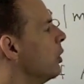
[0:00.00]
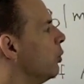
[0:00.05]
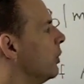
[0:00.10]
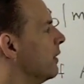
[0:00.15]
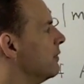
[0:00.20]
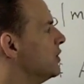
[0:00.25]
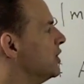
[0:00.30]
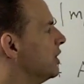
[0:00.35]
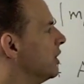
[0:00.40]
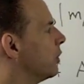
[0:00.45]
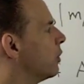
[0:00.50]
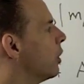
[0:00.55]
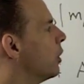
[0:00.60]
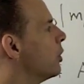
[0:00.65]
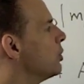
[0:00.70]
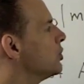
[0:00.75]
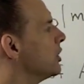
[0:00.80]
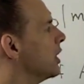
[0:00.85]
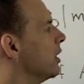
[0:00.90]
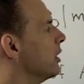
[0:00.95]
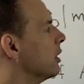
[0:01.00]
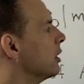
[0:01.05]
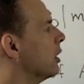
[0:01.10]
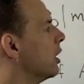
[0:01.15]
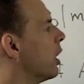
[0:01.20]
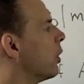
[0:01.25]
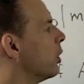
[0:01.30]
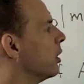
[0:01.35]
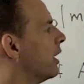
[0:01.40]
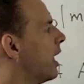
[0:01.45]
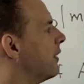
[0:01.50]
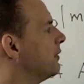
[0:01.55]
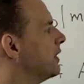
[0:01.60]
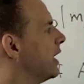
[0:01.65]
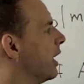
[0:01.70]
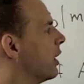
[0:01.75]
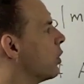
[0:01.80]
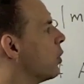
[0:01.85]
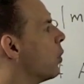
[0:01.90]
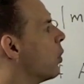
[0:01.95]
We have zeros in the lower
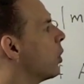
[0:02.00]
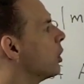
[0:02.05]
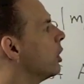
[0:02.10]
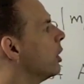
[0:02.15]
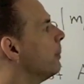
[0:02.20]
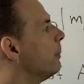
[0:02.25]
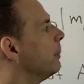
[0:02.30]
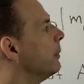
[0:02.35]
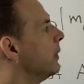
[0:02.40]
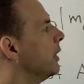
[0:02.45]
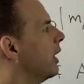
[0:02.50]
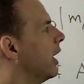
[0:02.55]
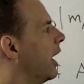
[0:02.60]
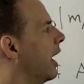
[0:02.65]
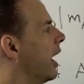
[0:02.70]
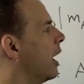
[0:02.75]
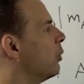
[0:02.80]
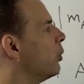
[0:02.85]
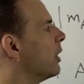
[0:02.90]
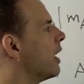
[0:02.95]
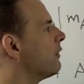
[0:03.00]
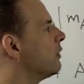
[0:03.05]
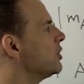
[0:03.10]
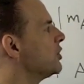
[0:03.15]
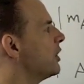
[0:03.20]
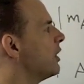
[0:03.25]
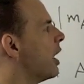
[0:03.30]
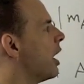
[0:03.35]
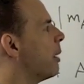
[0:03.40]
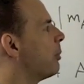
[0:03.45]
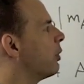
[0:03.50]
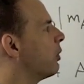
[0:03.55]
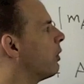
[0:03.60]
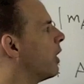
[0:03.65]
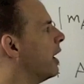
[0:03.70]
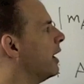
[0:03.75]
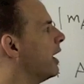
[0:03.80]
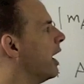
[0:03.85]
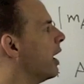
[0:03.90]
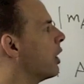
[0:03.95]
left-hand corner, and whatever's in the upper
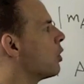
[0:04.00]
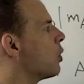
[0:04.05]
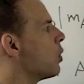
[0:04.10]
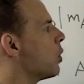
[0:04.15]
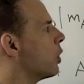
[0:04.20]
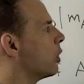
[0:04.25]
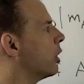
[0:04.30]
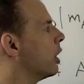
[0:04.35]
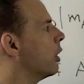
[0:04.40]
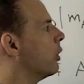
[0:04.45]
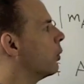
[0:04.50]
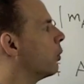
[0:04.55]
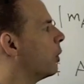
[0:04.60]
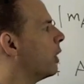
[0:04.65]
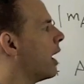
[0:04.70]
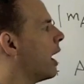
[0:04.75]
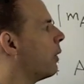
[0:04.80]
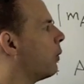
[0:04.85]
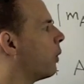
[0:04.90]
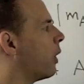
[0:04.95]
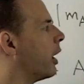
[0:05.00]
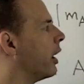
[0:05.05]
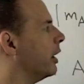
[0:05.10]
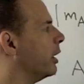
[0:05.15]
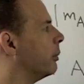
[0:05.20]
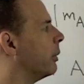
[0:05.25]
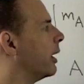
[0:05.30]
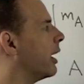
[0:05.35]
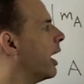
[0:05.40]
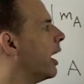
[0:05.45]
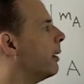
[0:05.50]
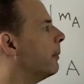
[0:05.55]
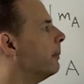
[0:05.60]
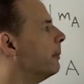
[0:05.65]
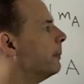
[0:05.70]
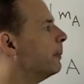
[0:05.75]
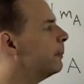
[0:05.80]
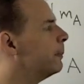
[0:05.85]
right-hand corner, we're not worried about.